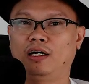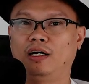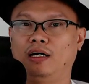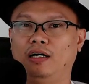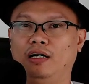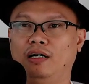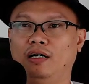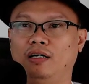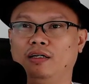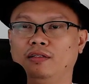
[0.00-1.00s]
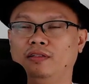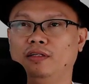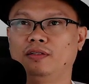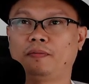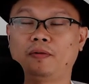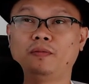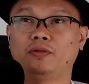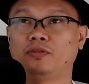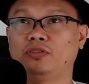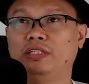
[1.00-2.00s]
The
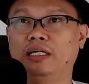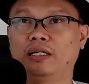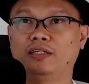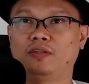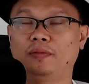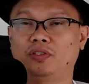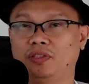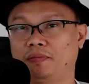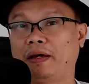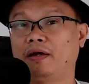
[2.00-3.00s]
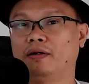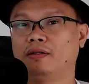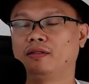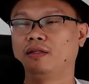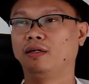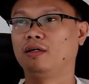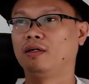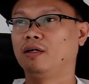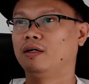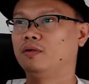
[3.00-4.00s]
promoters then has to be transparent
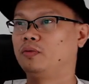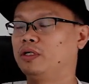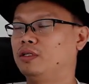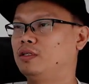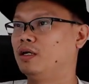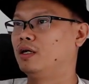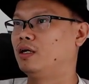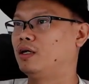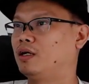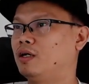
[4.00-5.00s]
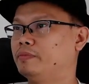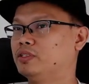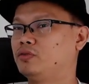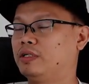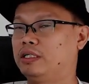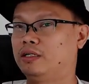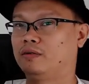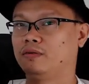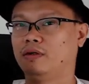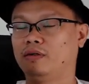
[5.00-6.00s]
with how much really
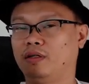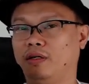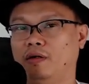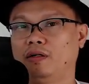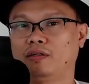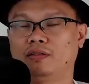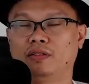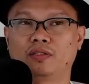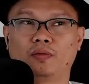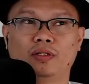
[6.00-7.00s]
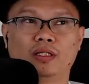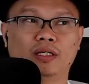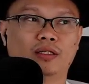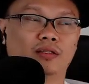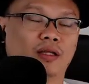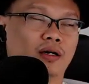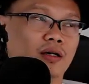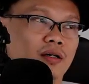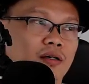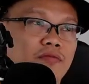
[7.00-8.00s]
are they earning on this one, and
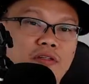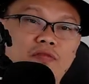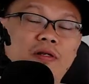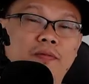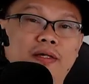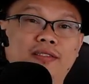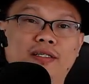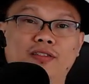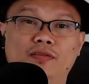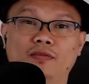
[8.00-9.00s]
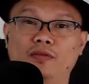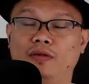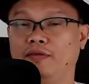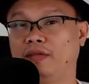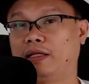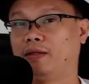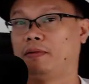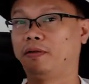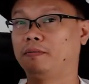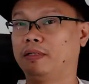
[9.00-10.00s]
if it really makes sense to give that
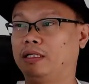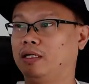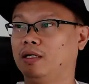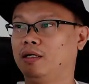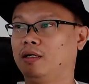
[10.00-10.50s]
amount of money.